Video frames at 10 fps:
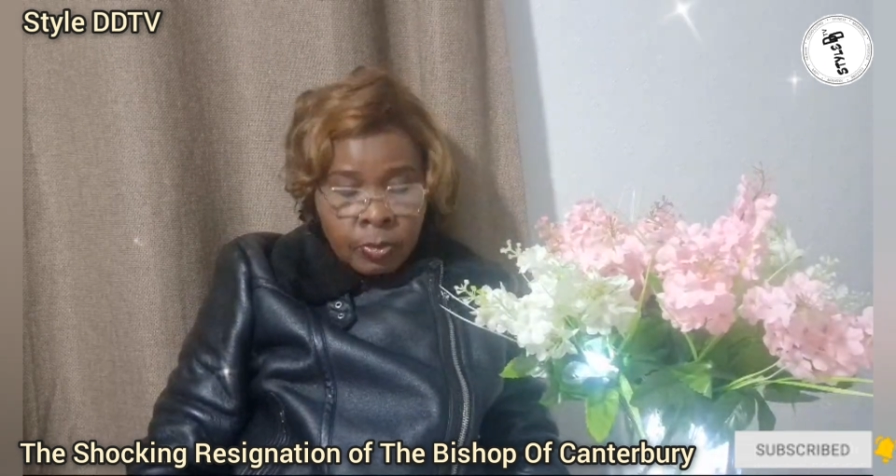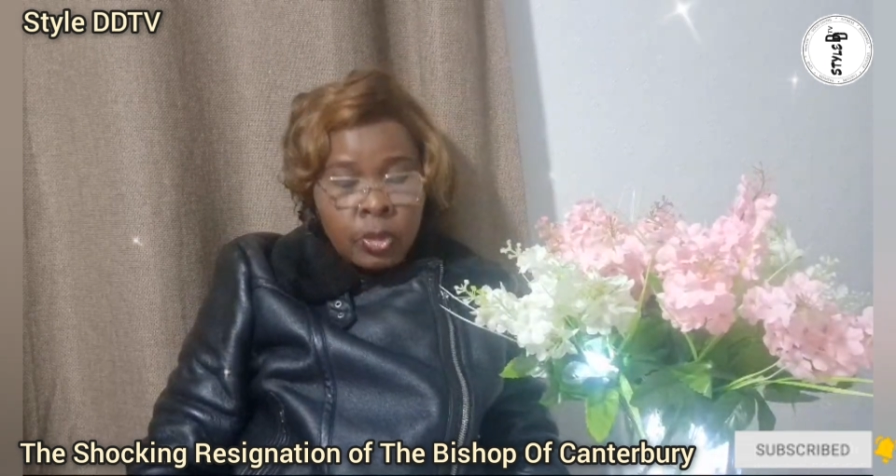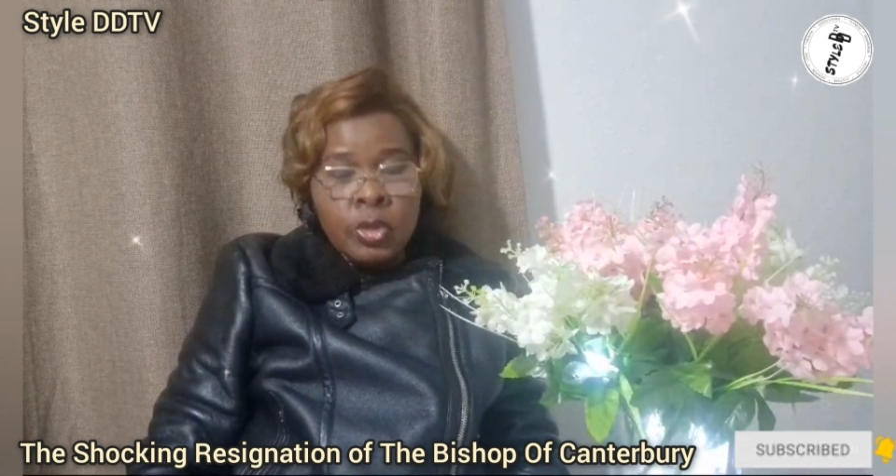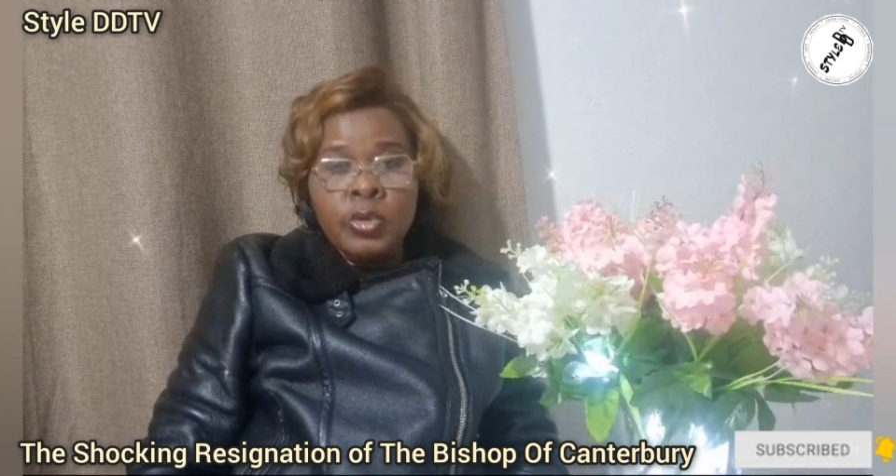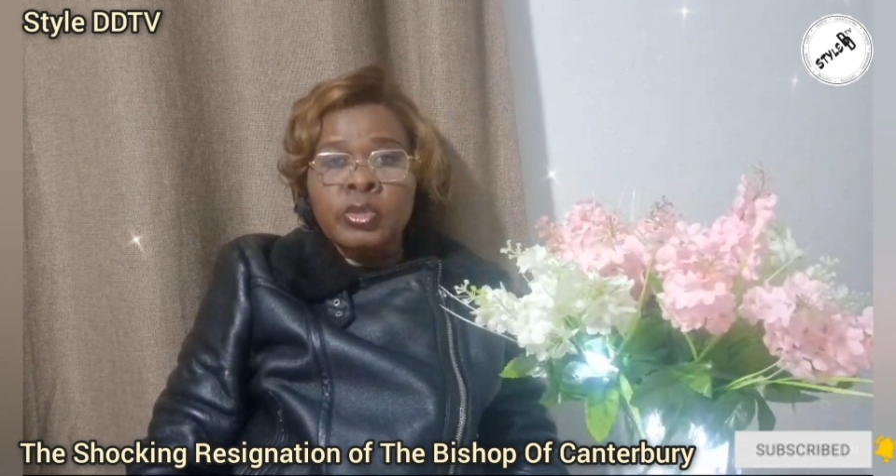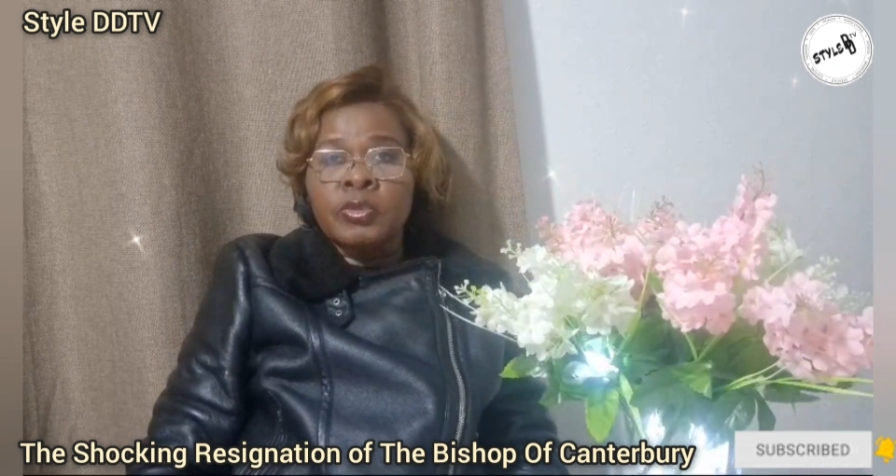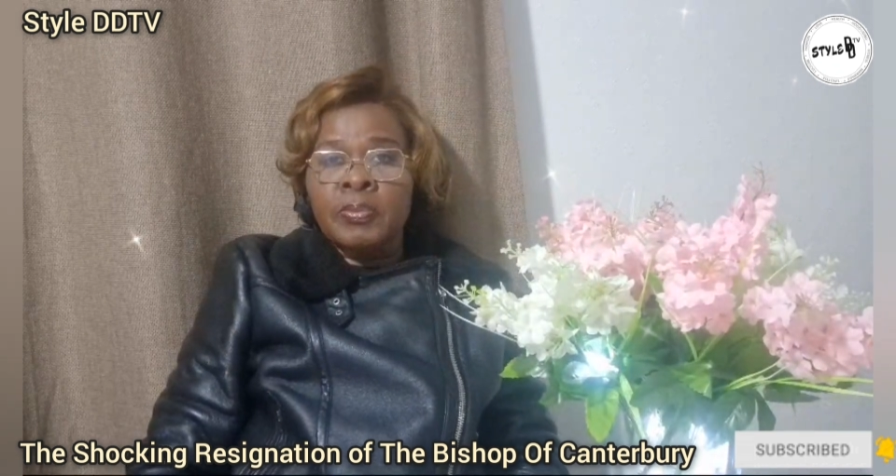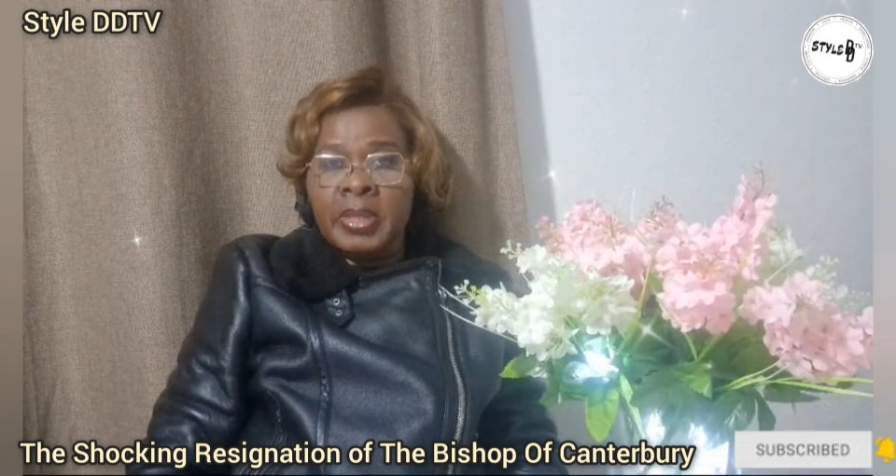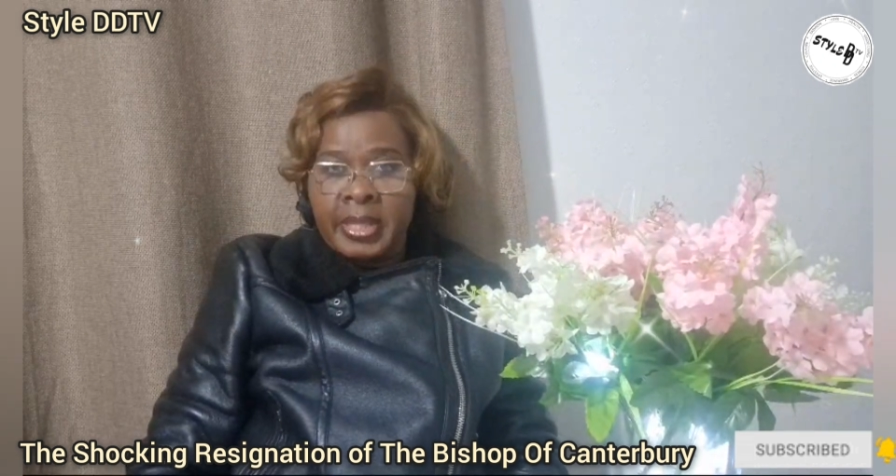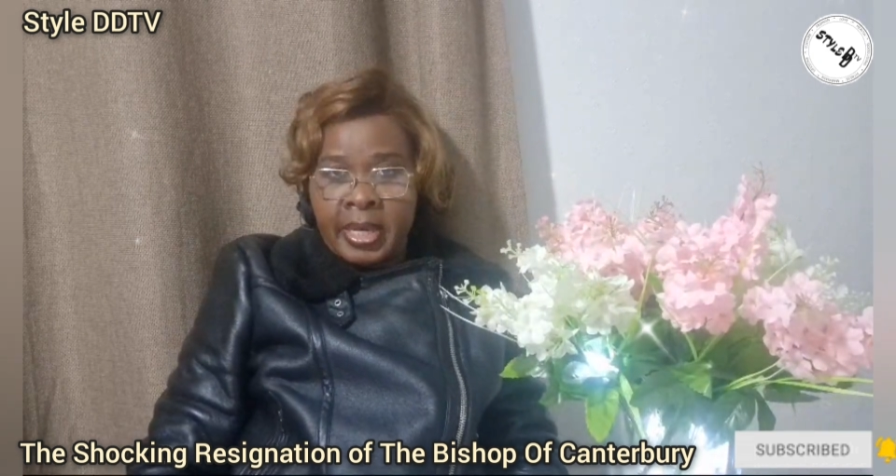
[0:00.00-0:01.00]

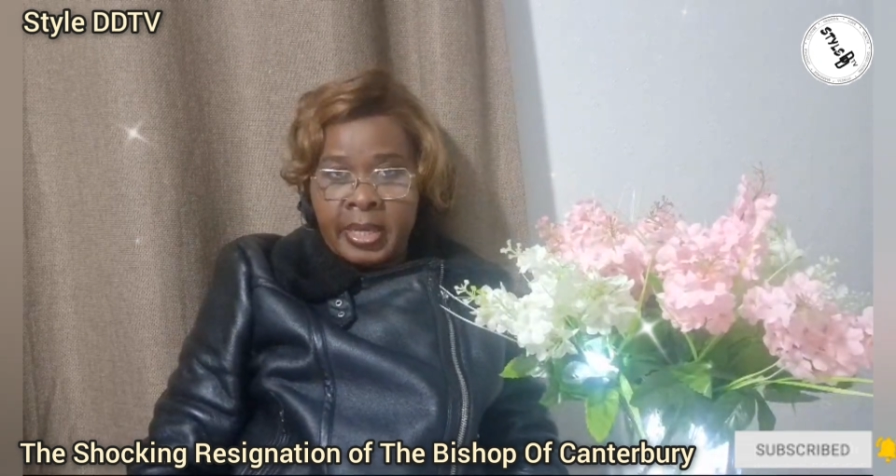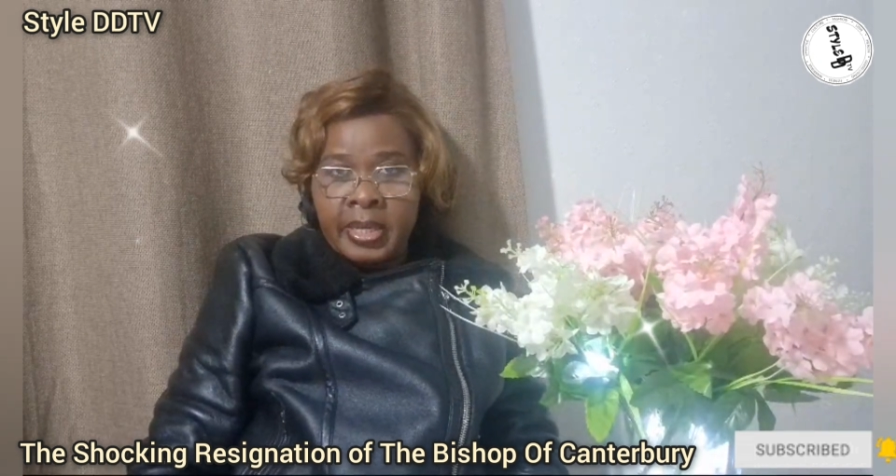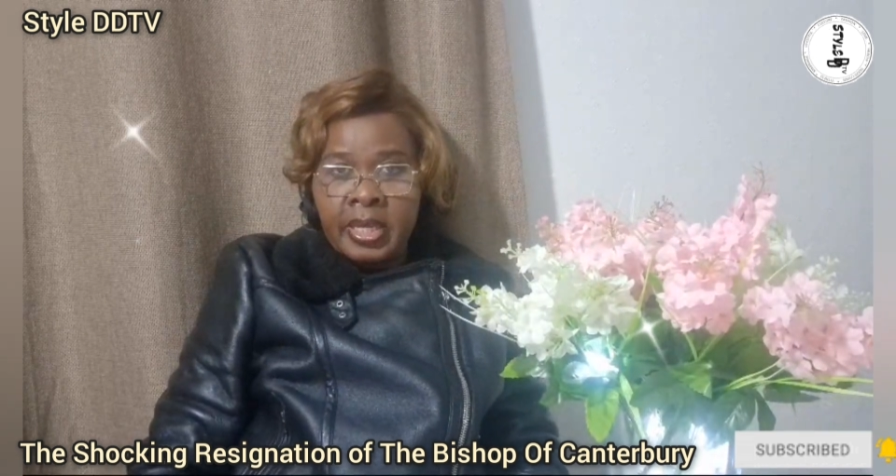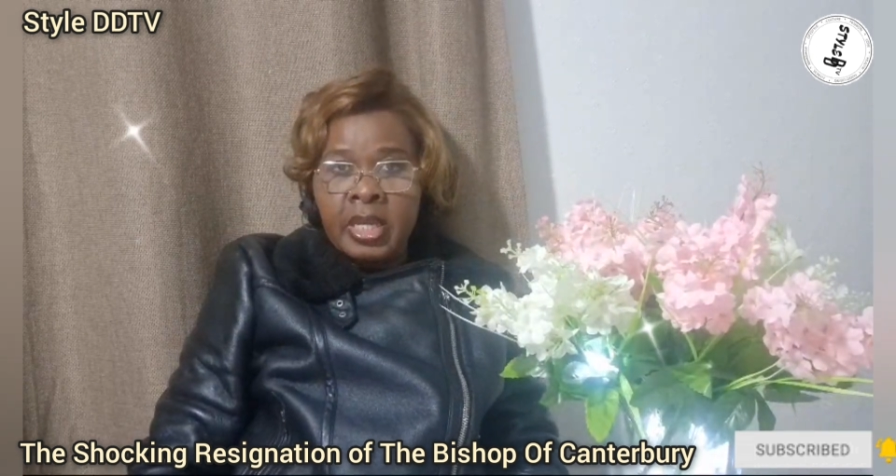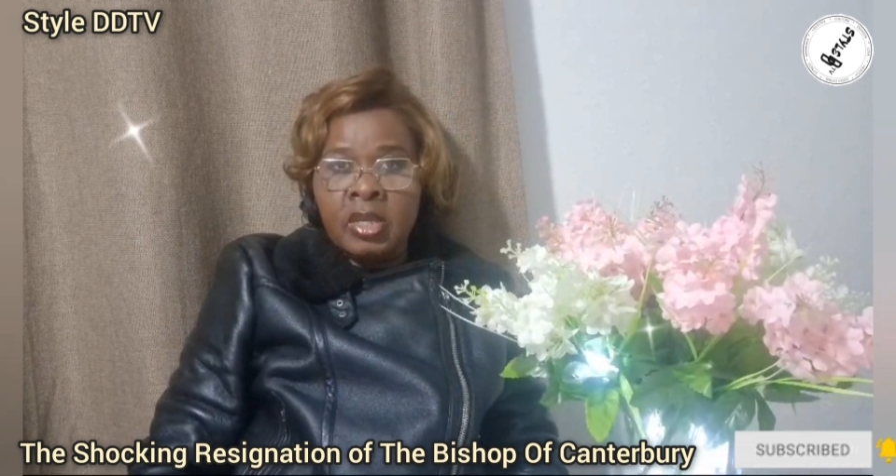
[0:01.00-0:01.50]
news media